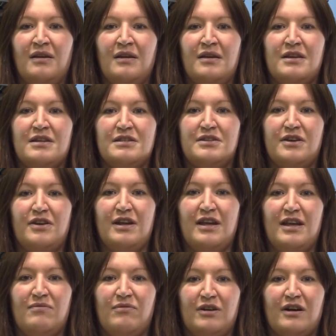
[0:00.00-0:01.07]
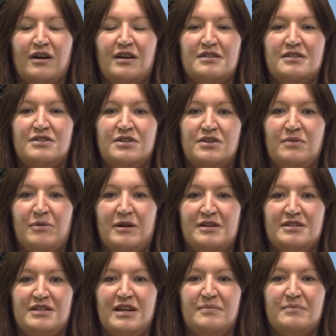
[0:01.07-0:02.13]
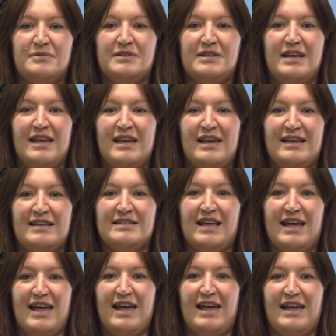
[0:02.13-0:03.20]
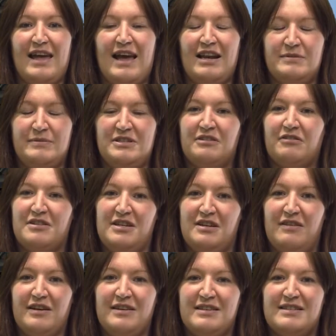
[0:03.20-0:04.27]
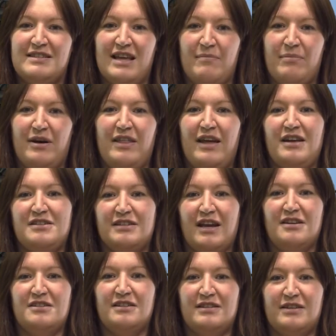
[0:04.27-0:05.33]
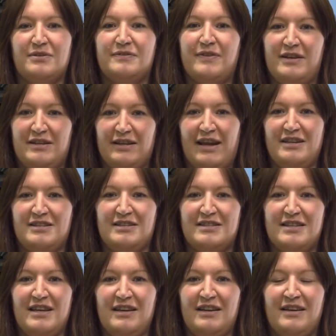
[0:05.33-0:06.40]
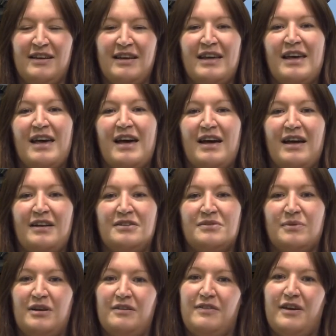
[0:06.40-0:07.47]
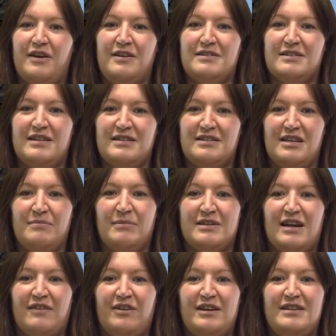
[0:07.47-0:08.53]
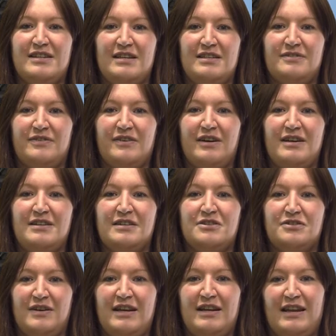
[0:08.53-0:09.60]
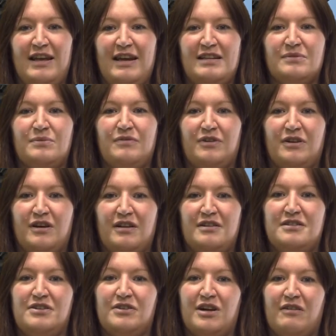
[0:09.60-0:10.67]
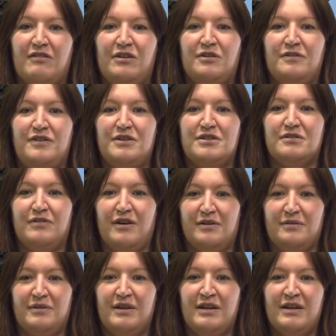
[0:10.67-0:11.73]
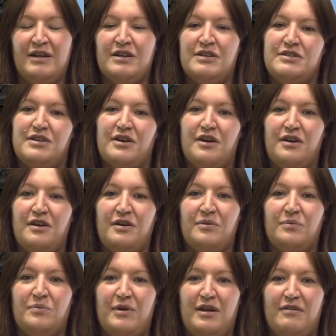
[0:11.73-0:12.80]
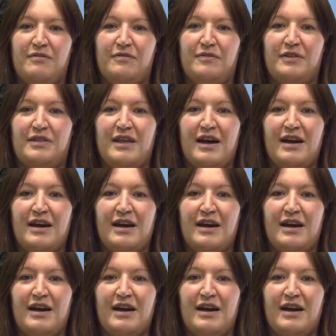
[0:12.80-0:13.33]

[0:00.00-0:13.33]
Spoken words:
So in regards to apprenticeships, it is a eligibility criteria set by the Education and Skills Funding Agency. And one of those is that you must have an identified training need with regards to your current or future role. So with that,